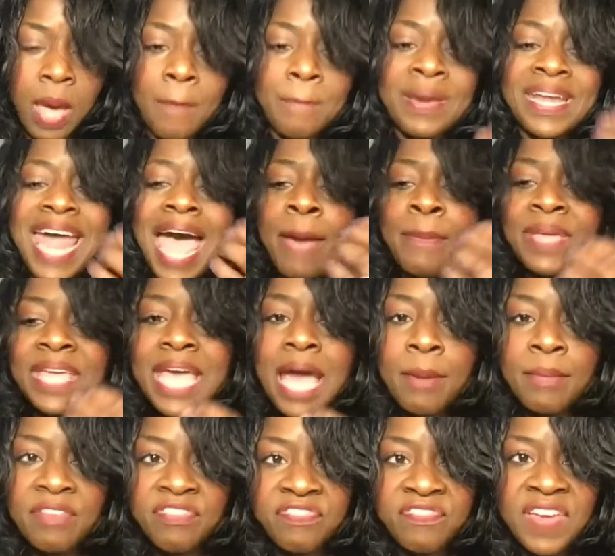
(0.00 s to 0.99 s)
But I
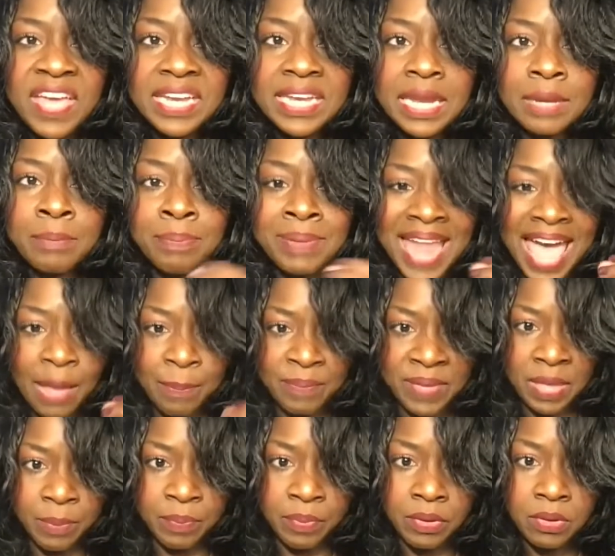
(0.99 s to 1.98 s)
become offended, Black
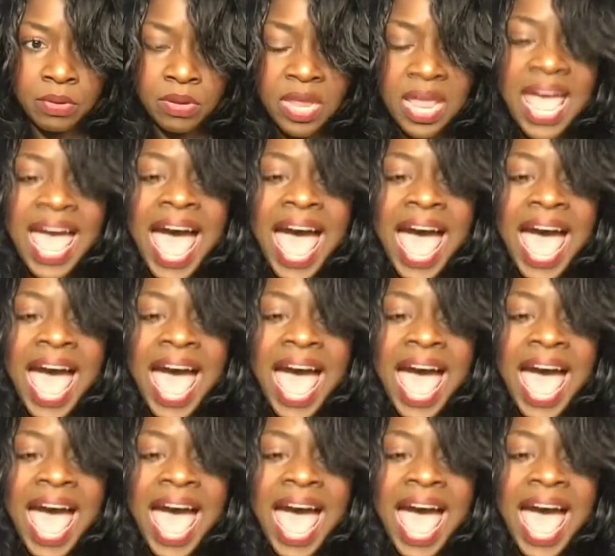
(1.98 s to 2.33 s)
people.